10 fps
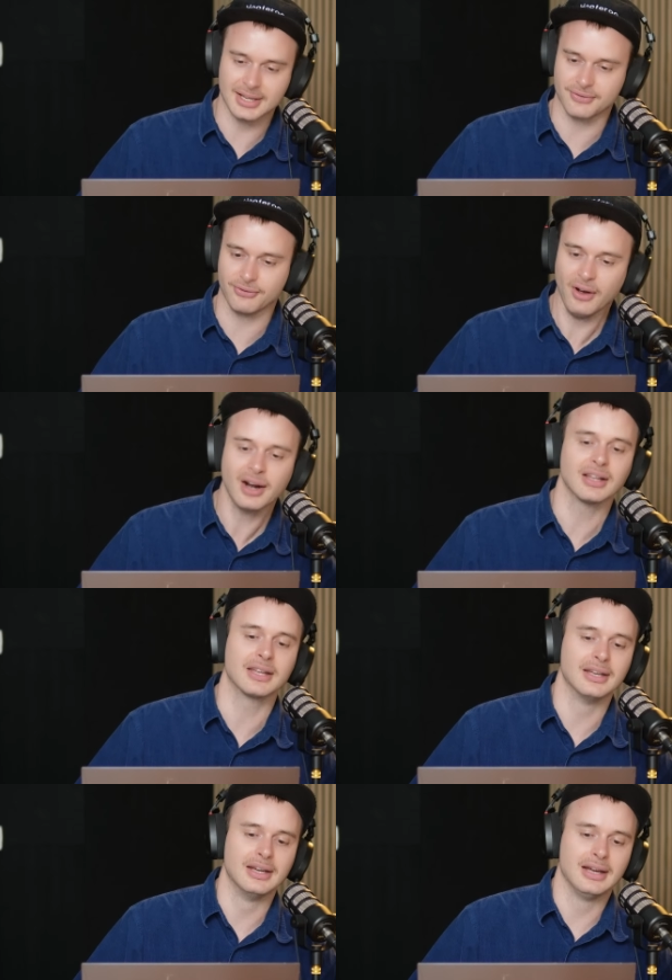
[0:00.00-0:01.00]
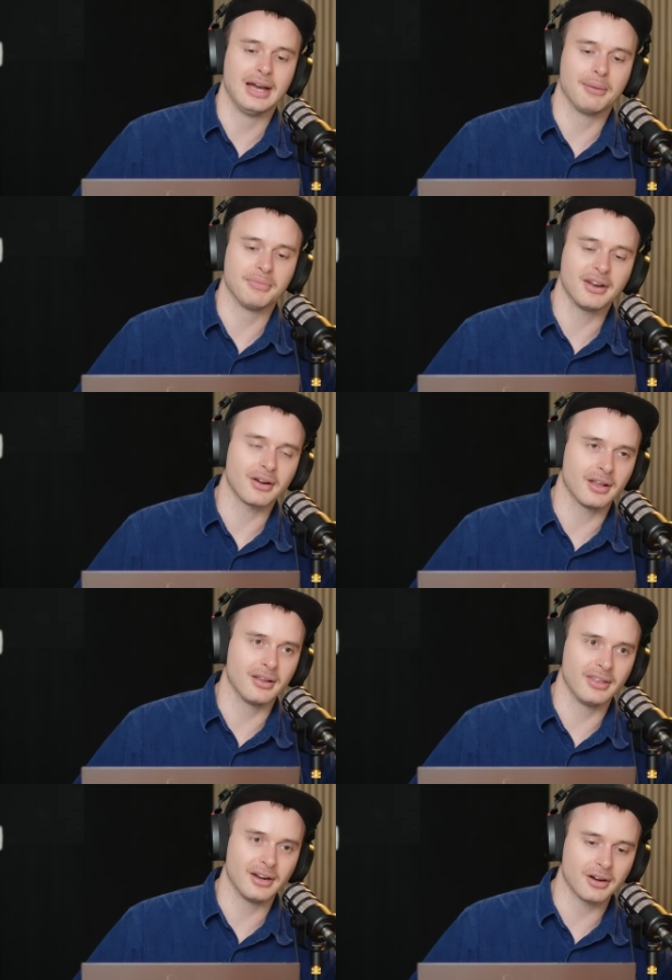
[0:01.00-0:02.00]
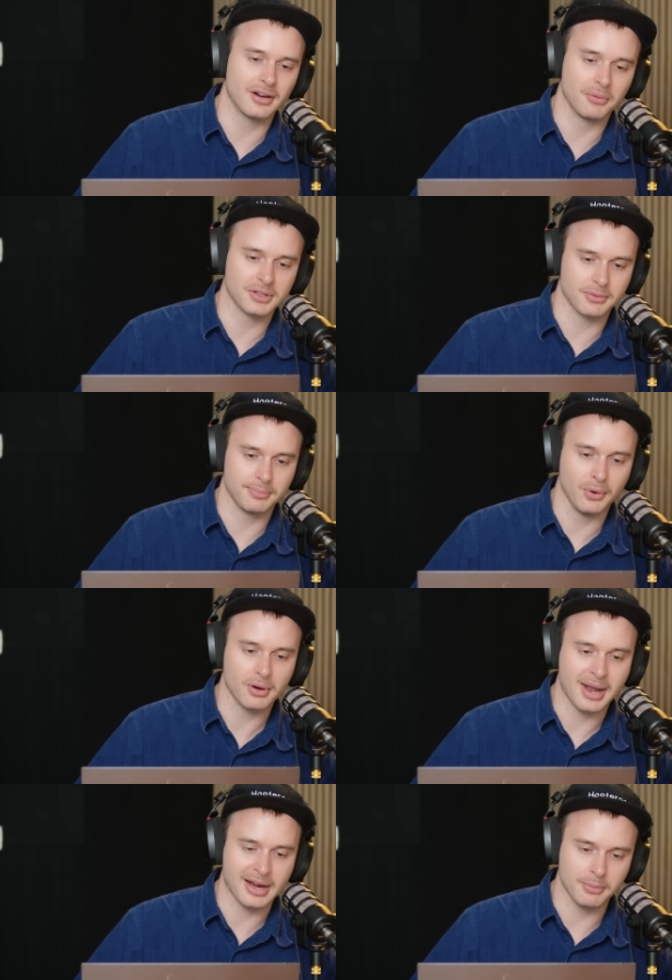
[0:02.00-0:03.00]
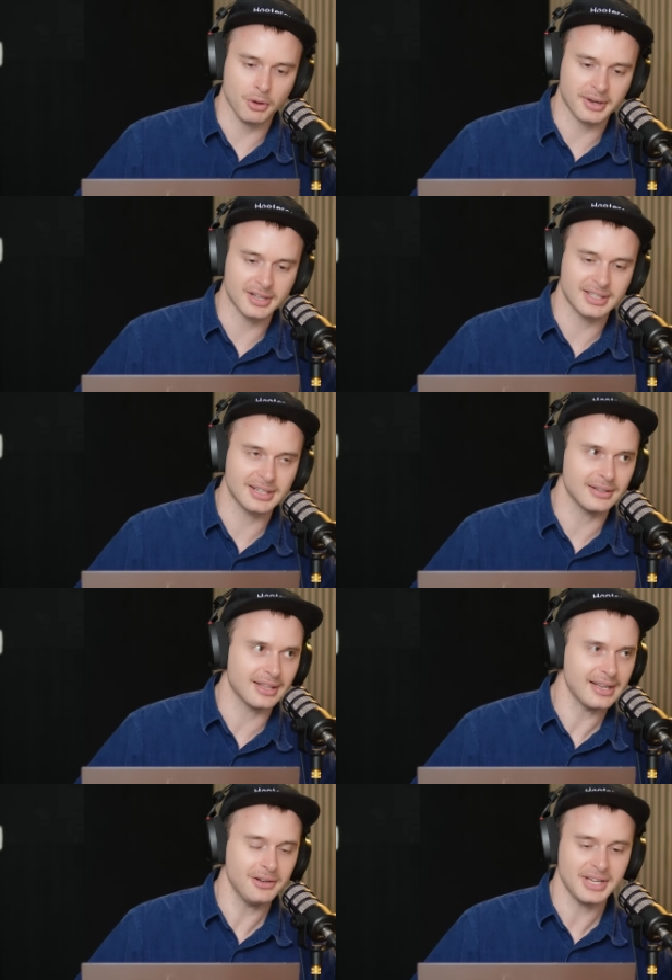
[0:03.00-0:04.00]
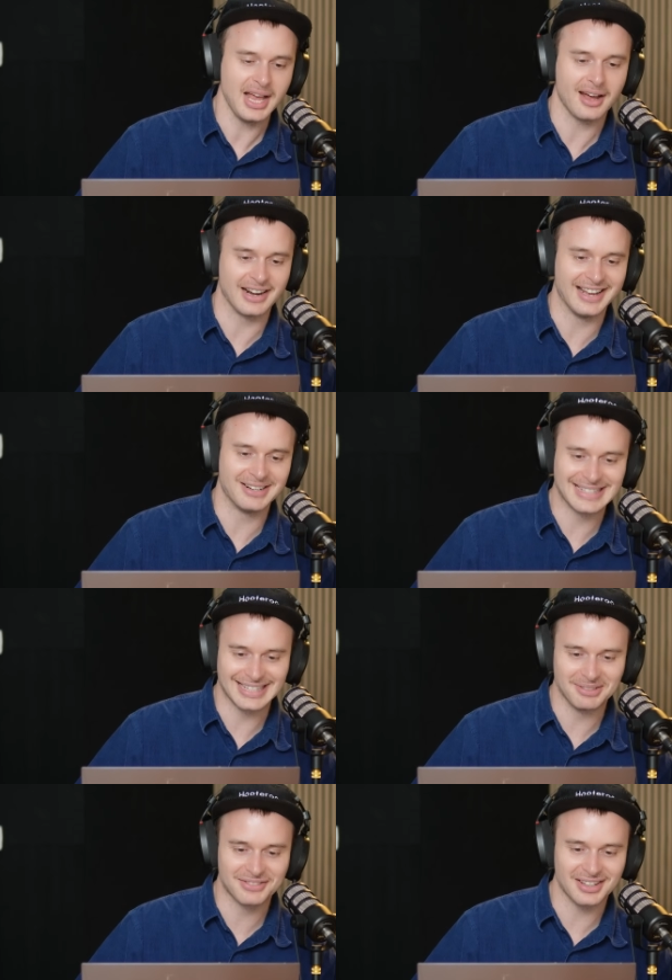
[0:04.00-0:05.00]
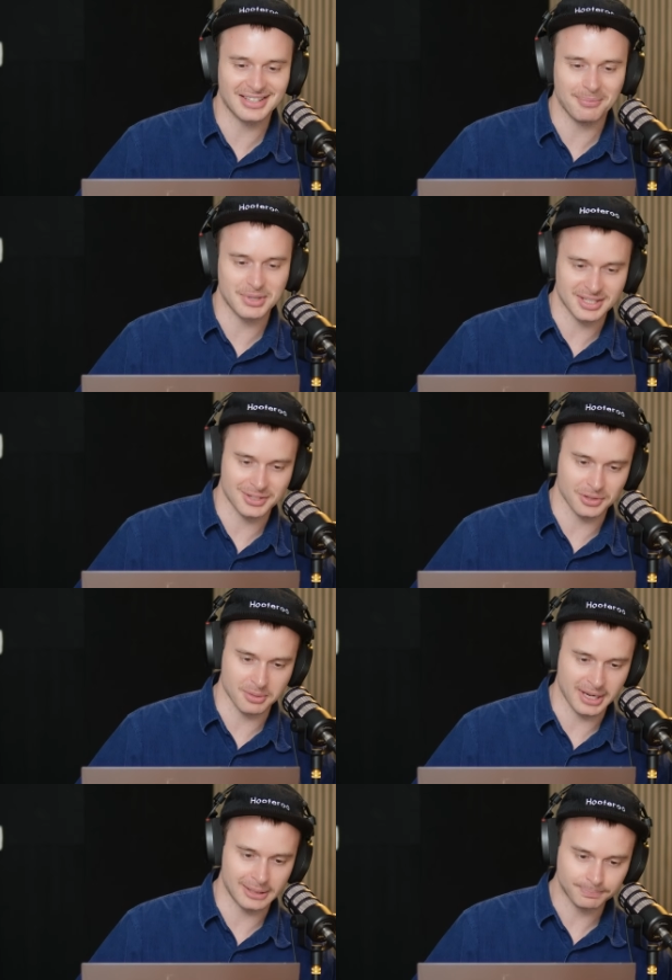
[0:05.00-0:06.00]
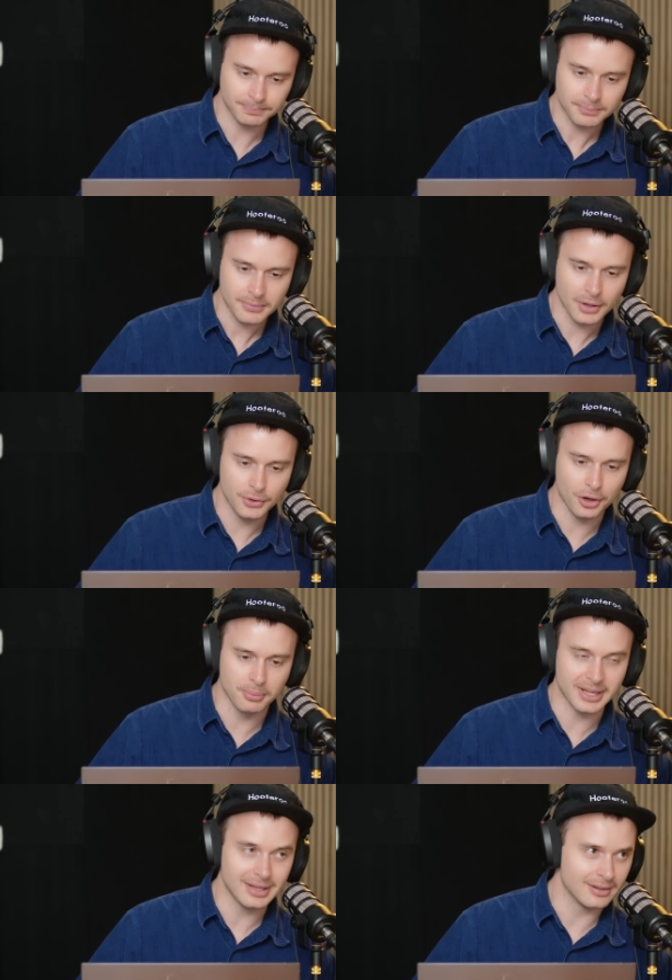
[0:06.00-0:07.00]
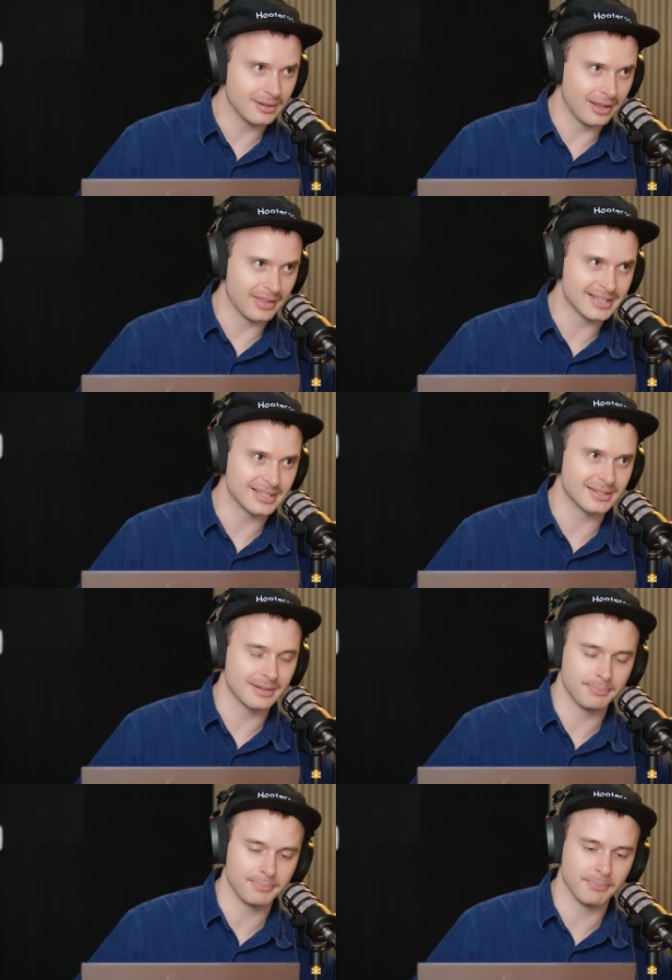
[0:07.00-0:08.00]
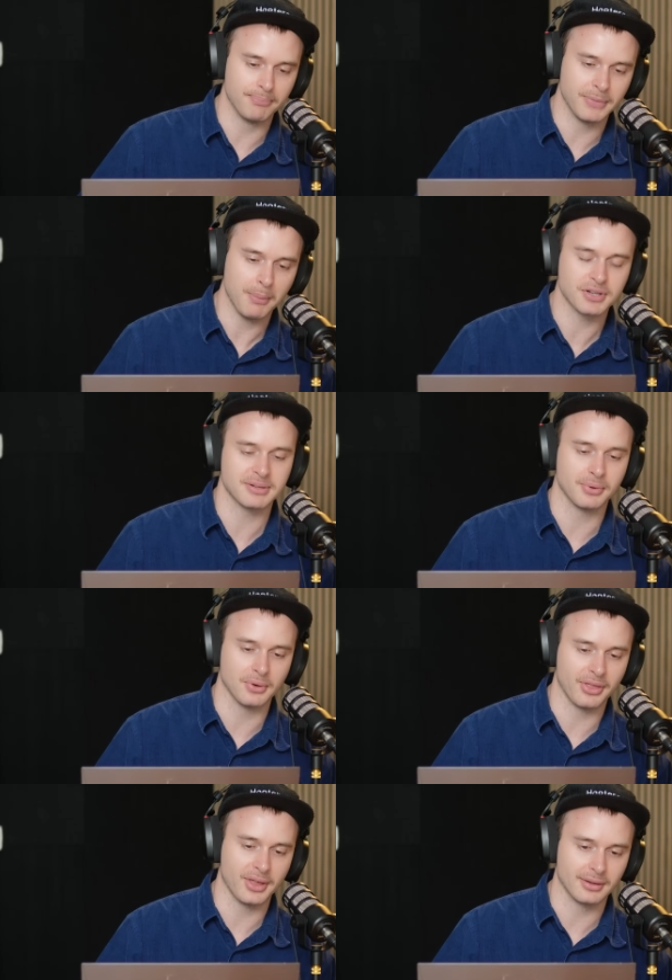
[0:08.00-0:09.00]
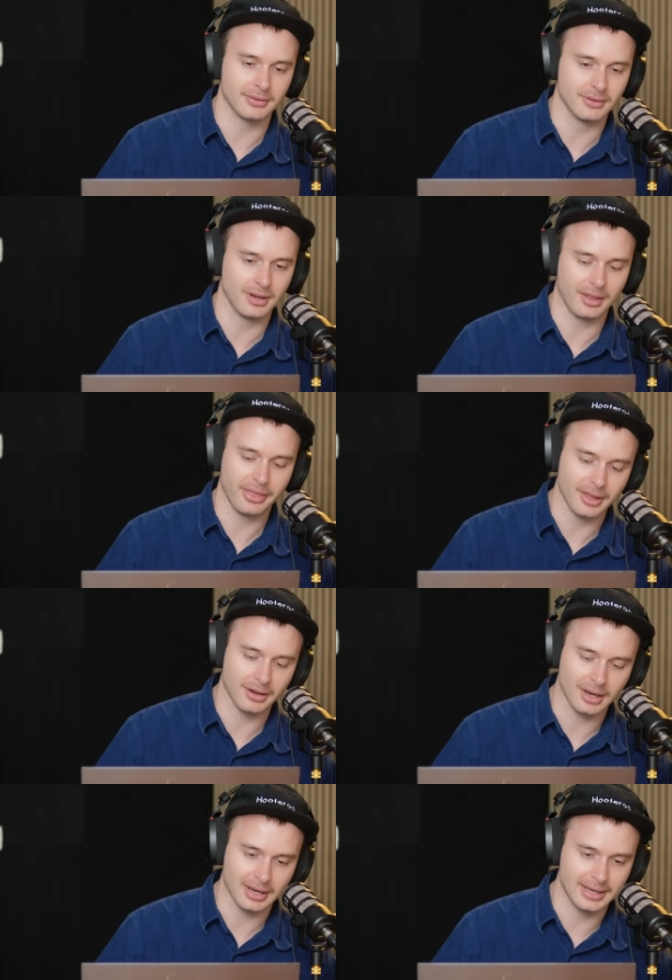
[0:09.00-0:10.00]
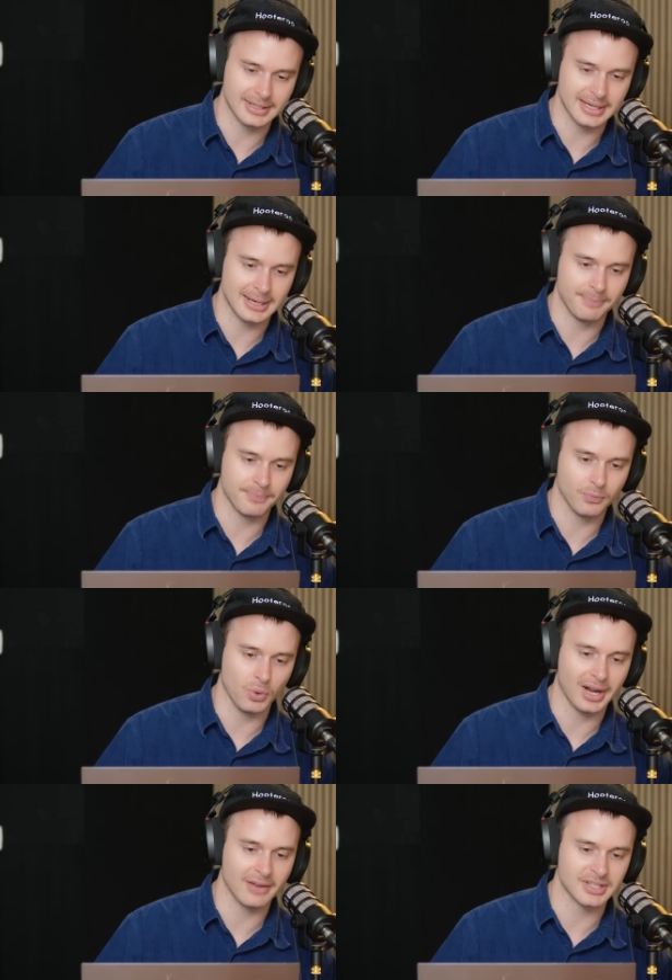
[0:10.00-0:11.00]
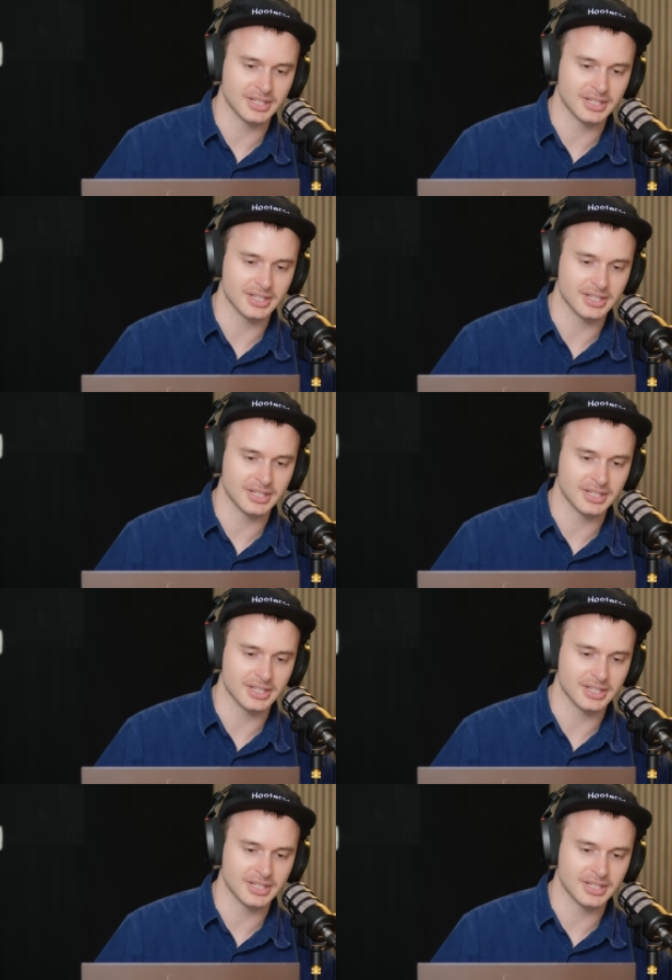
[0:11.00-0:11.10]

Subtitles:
has finally. They're not going to know what to report about anymore because the deal's out, and we've got numbers to talk about. Notably, and this is the most important thing, I think, is Whitehaven